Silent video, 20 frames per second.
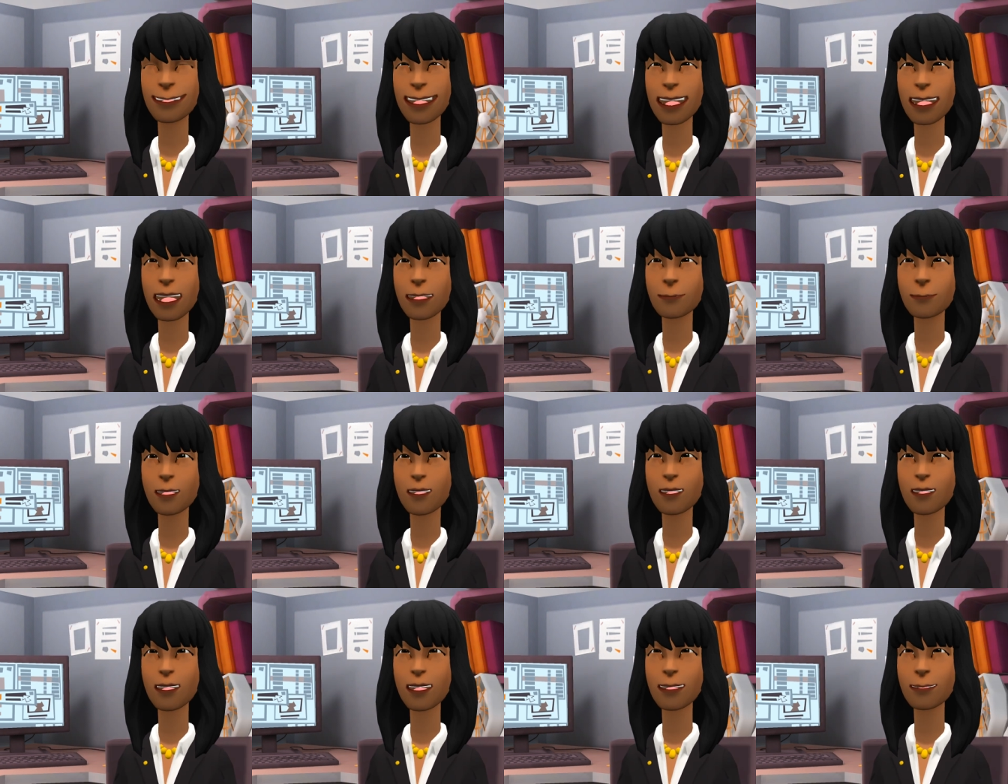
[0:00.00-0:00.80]
It's the
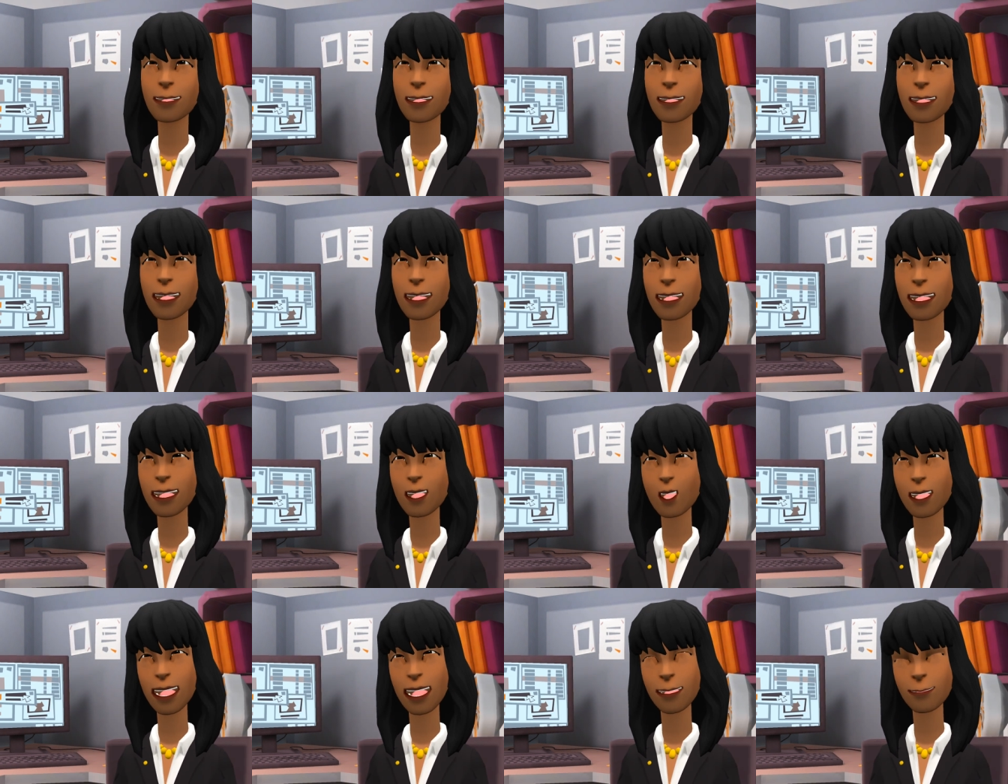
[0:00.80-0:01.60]
perfect
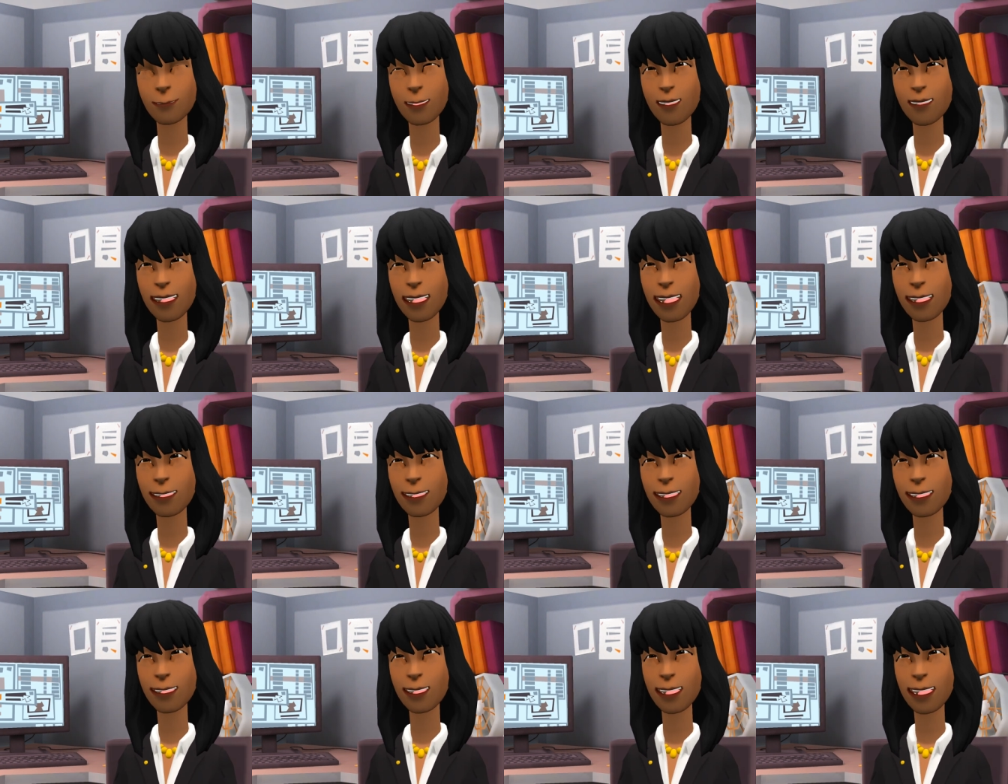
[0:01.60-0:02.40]
position with the perfect
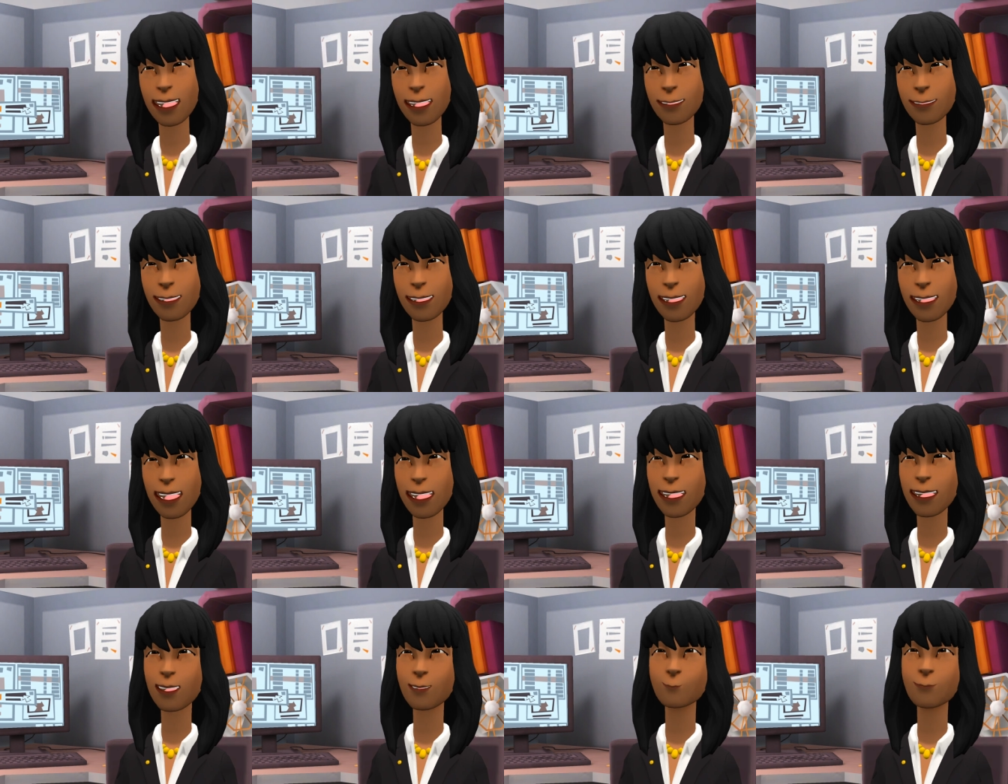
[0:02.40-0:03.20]
salary and
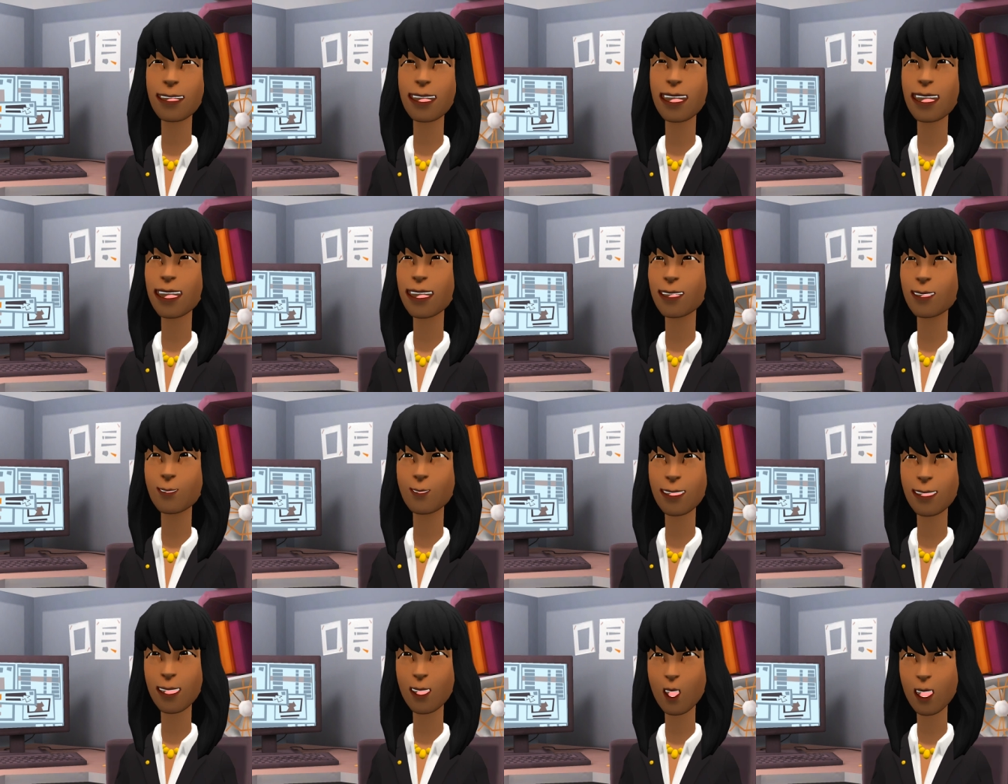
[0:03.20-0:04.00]
it's so much
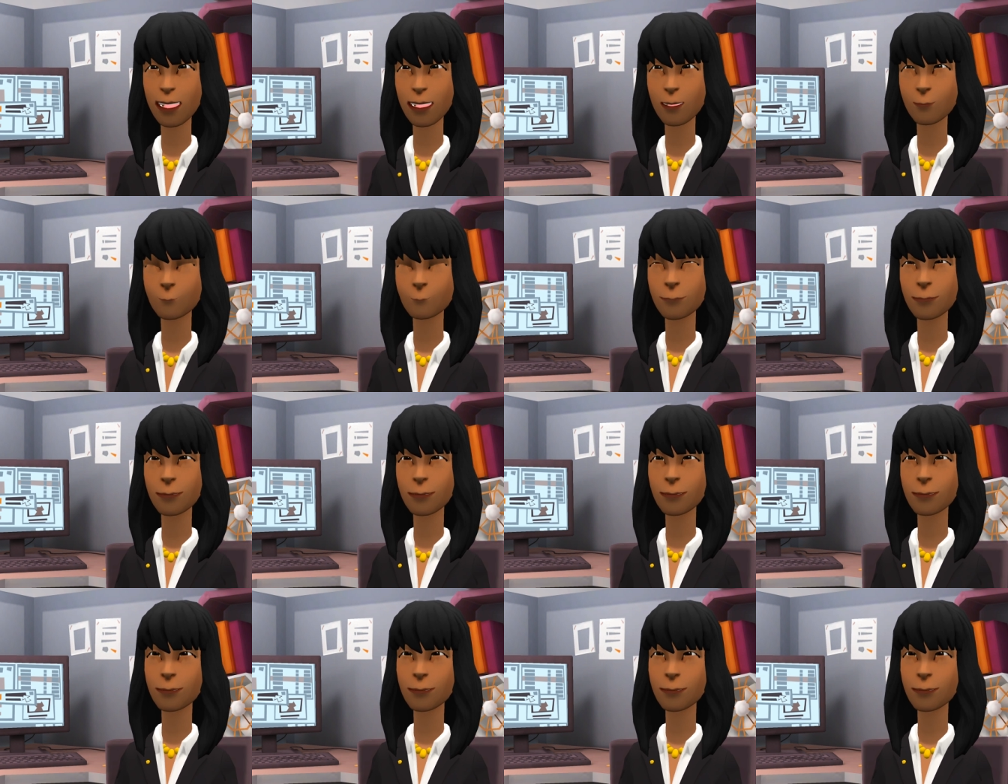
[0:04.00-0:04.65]
closer to home.